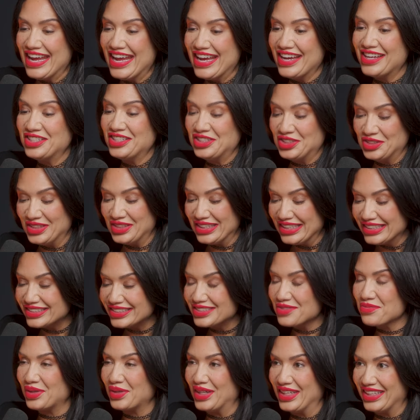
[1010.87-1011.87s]
And you need
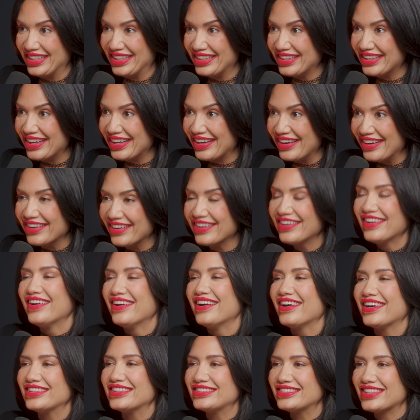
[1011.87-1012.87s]
to put in there
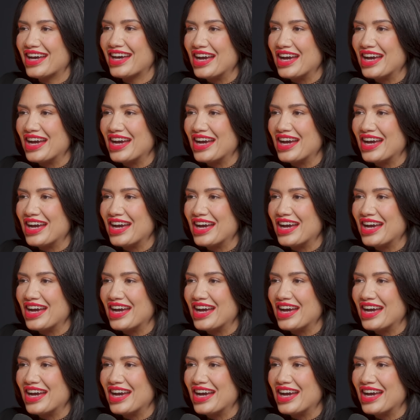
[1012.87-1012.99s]
a